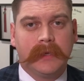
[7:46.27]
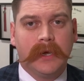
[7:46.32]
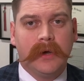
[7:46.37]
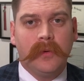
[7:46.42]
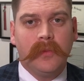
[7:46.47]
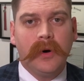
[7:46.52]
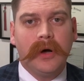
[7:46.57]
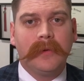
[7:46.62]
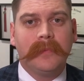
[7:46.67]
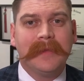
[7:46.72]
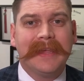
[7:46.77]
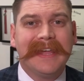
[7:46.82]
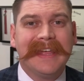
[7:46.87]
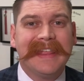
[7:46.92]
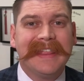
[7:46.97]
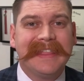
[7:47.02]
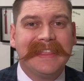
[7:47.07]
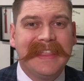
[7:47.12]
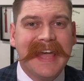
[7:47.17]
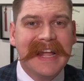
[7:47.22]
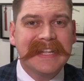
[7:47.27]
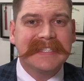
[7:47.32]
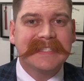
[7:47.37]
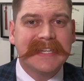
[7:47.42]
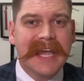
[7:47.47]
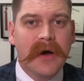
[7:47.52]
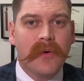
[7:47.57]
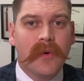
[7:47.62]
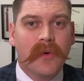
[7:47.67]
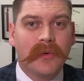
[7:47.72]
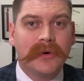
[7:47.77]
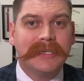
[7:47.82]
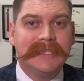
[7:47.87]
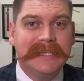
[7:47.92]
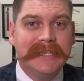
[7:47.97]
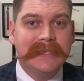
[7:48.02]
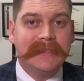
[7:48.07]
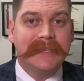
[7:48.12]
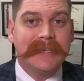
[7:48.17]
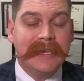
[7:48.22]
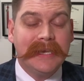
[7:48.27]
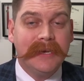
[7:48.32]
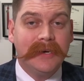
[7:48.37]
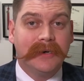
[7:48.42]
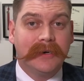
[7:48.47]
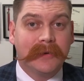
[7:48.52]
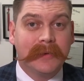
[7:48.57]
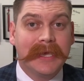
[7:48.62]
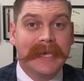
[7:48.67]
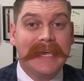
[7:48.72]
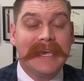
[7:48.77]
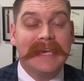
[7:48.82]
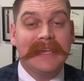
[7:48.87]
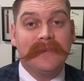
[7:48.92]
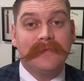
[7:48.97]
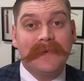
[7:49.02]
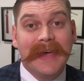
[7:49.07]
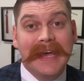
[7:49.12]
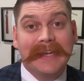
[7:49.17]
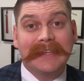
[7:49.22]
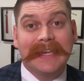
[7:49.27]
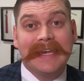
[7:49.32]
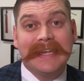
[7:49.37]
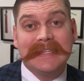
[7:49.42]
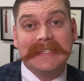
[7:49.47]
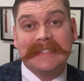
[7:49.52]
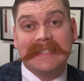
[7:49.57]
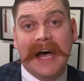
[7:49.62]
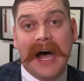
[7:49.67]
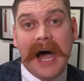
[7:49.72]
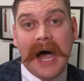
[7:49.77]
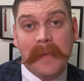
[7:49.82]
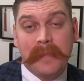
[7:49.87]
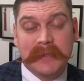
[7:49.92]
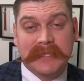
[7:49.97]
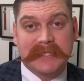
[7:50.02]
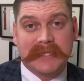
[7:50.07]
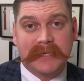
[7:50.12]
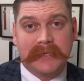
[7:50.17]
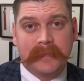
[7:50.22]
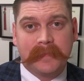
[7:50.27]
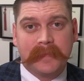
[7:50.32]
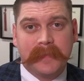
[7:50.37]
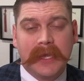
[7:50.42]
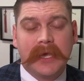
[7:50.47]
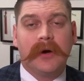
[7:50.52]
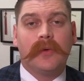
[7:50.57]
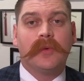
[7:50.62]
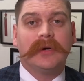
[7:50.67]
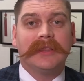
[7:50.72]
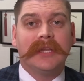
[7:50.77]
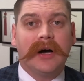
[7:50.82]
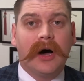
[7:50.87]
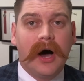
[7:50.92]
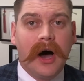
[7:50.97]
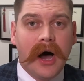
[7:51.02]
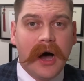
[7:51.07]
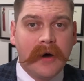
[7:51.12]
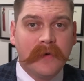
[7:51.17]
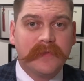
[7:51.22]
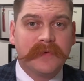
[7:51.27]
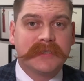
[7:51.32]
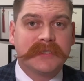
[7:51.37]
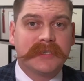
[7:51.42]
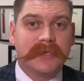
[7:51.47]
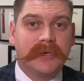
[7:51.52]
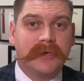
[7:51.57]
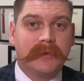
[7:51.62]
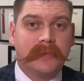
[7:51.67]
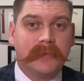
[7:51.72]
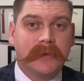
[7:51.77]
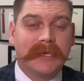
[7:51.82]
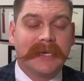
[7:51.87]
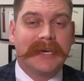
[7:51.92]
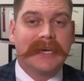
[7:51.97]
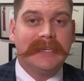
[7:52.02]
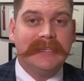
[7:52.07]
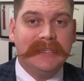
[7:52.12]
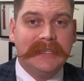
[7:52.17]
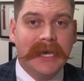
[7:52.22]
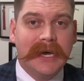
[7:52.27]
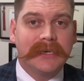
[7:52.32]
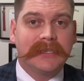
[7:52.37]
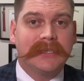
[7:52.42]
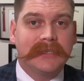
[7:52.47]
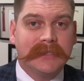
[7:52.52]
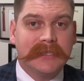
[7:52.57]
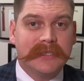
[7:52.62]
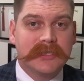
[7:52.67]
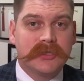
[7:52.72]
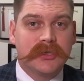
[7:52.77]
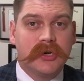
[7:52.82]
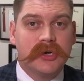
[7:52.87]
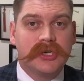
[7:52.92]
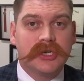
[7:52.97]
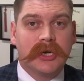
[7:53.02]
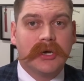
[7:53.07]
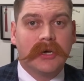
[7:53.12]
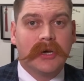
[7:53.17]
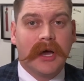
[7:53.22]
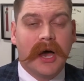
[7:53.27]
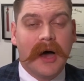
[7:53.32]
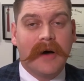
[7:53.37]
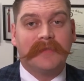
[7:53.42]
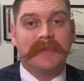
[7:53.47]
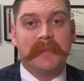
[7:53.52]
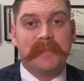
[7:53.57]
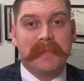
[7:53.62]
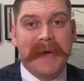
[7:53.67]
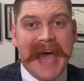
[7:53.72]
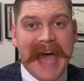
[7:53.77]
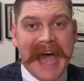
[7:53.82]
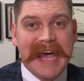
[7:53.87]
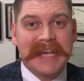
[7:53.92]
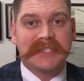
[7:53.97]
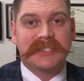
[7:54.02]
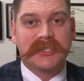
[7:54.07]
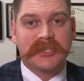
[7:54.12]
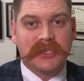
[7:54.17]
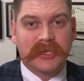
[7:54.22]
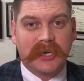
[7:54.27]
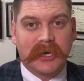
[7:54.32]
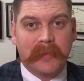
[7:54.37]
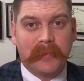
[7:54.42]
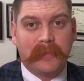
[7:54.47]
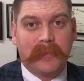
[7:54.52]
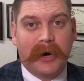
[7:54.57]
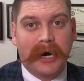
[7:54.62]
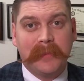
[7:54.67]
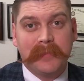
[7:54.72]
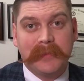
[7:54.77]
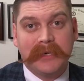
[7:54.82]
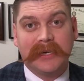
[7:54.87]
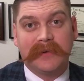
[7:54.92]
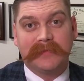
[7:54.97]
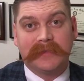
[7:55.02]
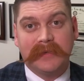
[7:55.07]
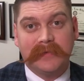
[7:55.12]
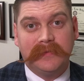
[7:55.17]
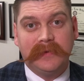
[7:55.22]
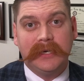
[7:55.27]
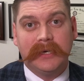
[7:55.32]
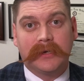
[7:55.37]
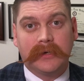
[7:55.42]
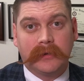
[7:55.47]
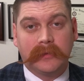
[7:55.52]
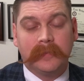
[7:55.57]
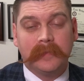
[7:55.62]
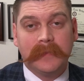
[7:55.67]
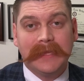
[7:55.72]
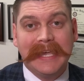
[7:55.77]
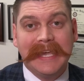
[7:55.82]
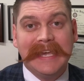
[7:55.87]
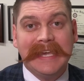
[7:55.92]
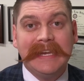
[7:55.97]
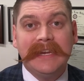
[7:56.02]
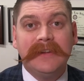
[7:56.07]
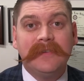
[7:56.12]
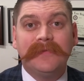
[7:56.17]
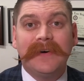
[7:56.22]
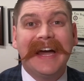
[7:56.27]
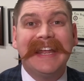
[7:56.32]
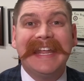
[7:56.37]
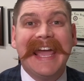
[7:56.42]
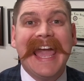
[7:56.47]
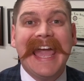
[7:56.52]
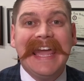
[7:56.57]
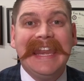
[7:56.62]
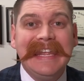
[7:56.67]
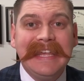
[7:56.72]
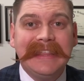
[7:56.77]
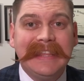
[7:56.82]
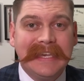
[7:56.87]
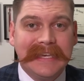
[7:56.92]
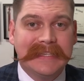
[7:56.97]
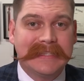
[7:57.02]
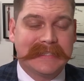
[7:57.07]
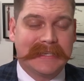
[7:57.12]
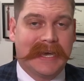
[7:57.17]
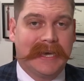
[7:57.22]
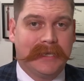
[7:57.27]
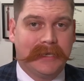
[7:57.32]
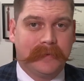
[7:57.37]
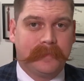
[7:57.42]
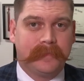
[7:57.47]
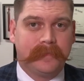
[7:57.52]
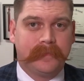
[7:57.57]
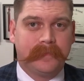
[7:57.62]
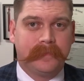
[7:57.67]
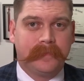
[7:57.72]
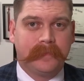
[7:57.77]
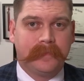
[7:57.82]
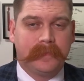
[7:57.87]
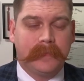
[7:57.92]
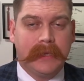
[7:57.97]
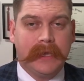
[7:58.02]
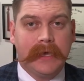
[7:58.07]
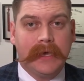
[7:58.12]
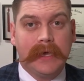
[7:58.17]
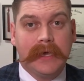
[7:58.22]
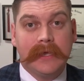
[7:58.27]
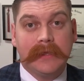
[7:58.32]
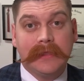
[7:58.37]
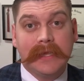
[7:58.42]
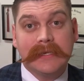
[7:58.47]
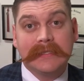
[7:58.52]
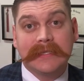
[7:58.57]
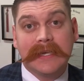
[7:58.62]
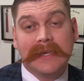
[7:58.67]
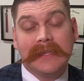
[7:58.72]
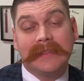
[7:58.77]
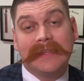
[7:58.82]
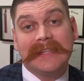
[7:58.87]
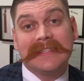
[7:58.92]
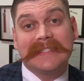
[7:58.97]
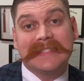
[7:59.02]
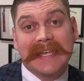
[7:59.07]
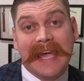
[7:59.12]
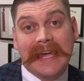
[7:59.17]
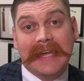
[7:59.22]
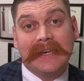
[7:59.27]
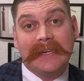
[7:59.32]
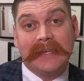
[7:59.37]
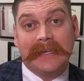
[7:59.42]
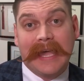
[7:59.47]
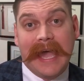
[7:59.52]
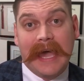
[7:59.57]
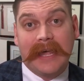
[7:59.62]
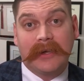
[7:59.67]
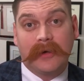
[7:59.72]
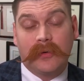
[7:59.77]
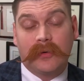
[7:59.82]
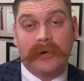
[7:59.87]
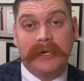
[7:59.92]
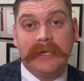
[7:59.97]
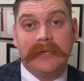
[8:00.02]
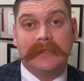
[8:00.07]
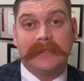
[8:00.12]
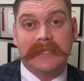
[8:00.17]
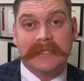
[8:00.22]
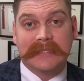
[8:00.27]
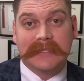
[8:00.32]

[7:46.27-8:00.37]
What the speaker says: Well, that's not what we're dealing here. In fact, it's the opposite. When the officer conducted the search of the passenger compartment of the vehicle, he didn't find anything inside, and thus that second category does